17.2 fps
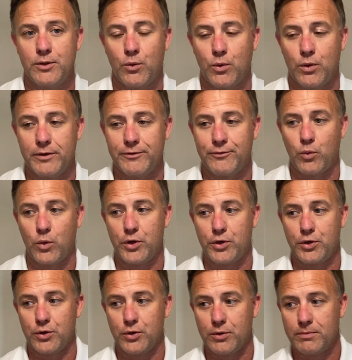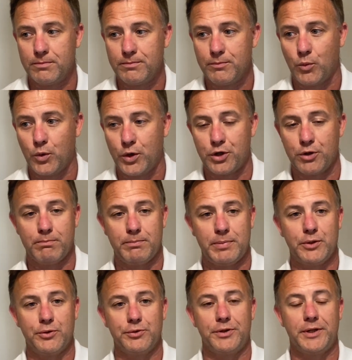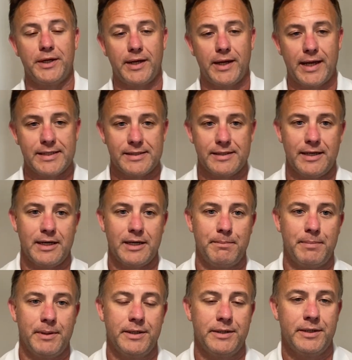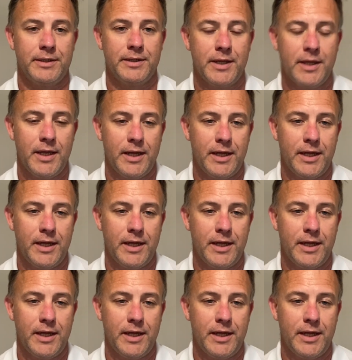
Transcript: or if what you're building as an independent